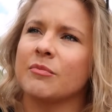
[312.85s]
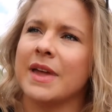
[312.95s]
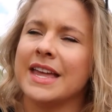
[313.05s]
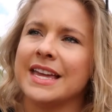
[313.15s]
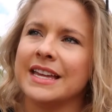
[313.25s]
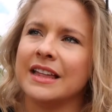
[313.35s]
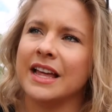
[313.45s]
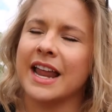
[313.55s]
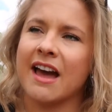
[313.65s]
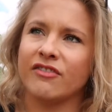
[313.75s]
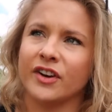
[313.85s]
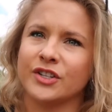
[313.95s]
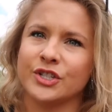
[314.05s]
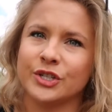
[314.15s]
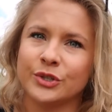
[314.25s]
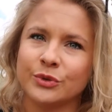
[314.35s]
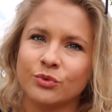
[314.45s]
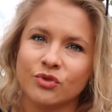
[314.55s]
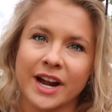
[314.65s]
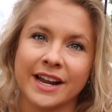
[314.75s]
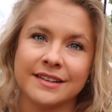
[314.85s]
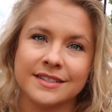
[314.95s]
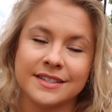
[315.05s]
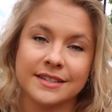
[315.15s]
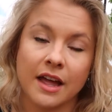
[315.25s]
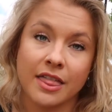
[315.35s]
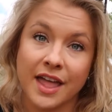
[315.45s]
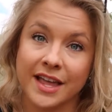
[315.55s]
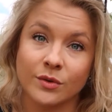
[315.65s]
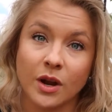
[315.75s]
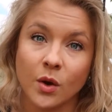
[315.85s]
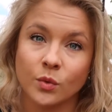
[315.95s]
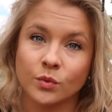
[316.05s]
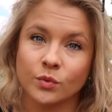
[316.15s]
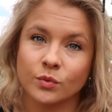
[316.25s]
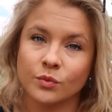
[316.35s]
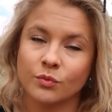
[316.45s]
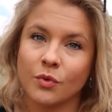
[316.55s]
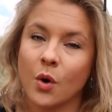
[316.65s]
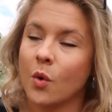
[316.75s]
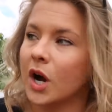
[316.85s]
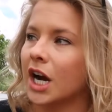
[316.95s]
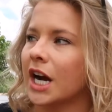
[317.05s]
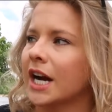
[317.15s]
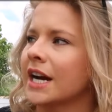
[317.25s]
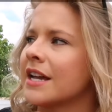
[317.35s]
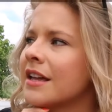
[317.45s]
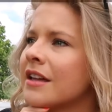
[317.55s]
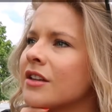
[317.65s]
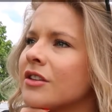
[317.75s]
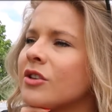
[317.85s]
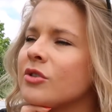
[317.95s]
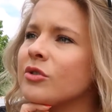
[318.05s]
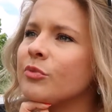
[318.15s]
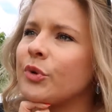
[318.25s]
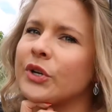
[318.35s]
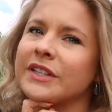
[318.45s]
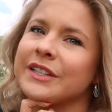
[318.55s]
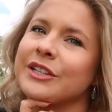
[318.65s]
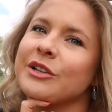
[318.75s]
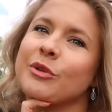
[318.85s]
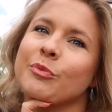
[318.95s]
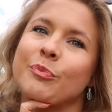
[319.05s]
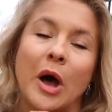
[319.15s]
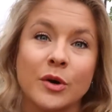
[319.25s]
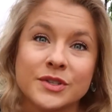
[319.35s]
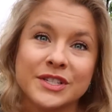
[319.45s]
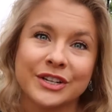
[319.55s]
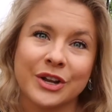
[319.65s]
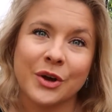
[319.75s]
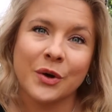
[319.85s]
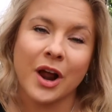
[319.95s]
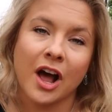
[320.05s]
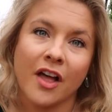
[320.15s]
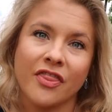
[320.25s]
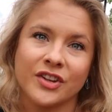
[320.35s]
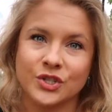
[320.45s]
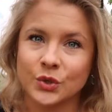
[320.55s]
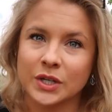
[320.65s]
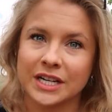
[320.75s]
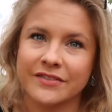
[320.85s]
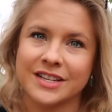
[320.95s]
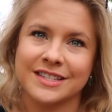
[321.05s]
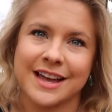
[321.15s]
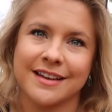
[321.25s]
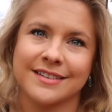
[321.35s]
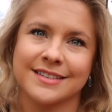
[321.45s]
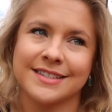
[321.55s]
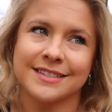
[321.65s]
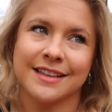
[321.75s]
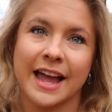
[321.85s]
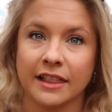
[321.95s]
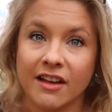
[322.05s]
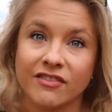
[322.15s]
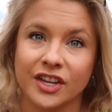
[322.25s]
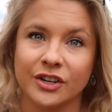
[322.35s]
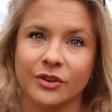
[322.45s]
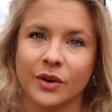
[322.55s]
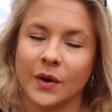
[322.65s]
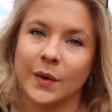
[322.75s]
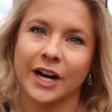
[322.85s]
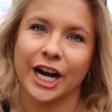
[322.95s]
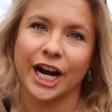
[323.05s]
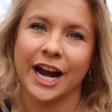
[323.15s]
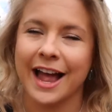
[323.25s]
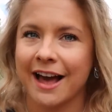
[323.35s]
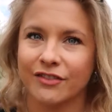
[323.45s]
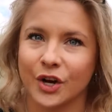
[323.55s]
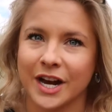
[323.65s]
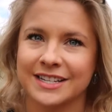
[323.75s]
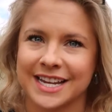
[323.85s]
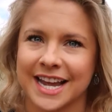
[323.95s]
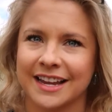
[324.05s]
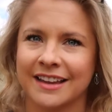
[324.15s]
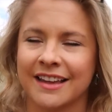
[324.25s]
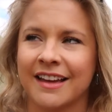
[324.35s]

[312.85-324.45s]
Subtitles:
Making an effort to write a thank you note, or you put a little post-it note on the door that says, I love you, or have a great day.